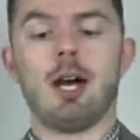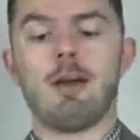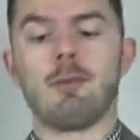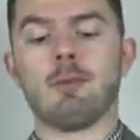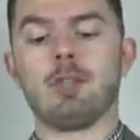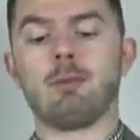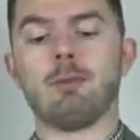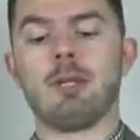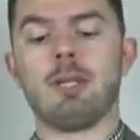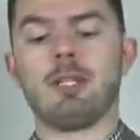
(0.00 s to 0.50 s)

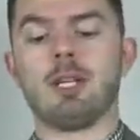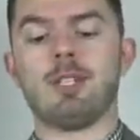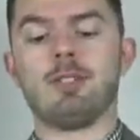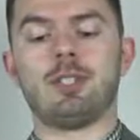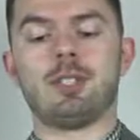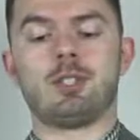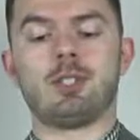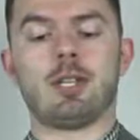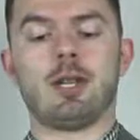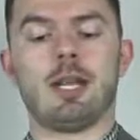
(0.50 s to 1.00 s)
just because
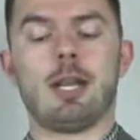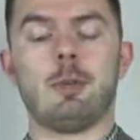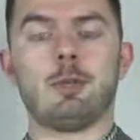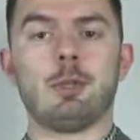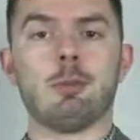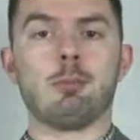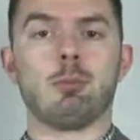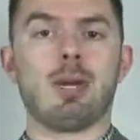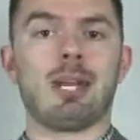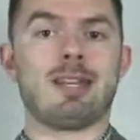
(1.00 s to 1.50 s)
it's going to help
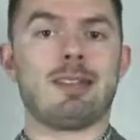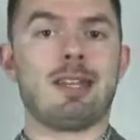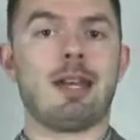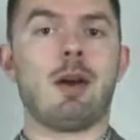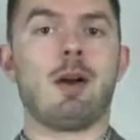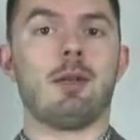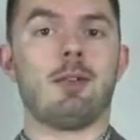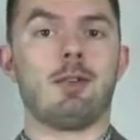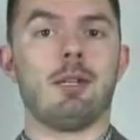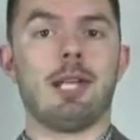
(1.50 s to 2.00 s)
to break
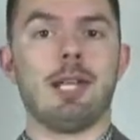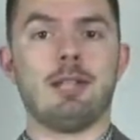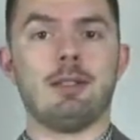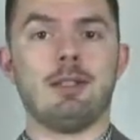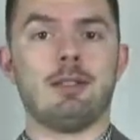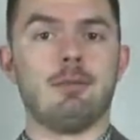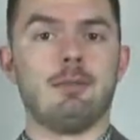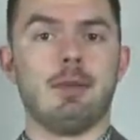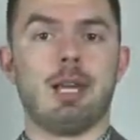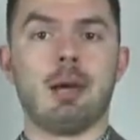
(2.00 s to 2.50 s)
down and
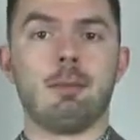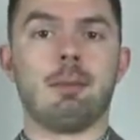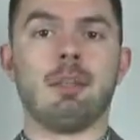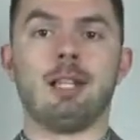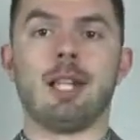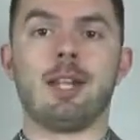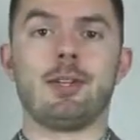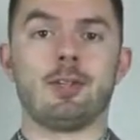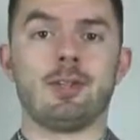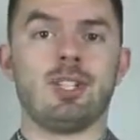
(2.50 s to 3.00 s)
help the
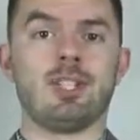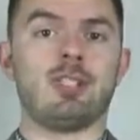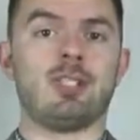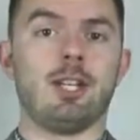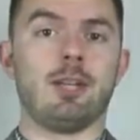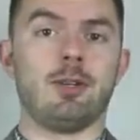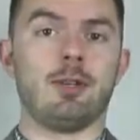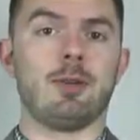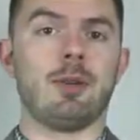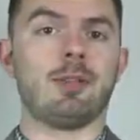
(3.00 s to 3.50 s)
leather
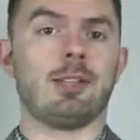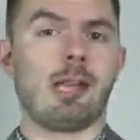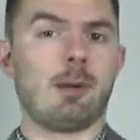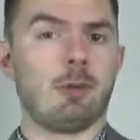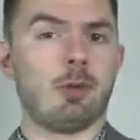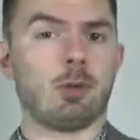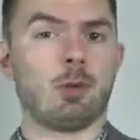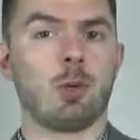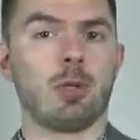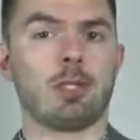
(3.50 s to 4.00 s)
deteriorate that
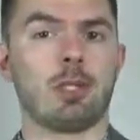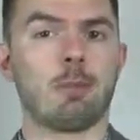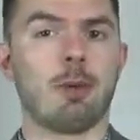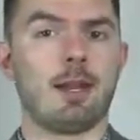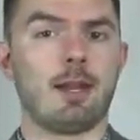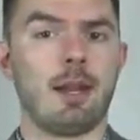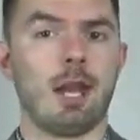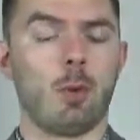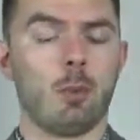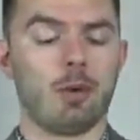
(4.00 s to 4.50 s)
much quicker by
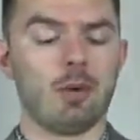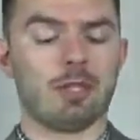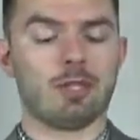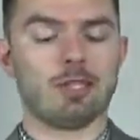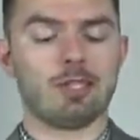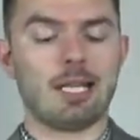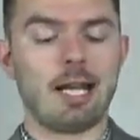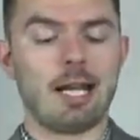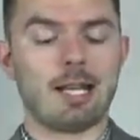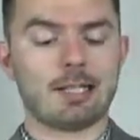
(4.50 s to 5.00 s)
not wearing
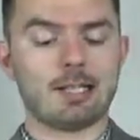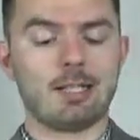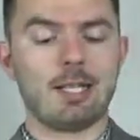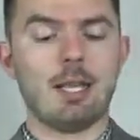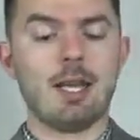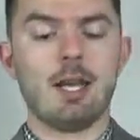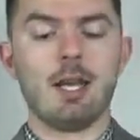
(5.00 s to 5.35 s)
socks.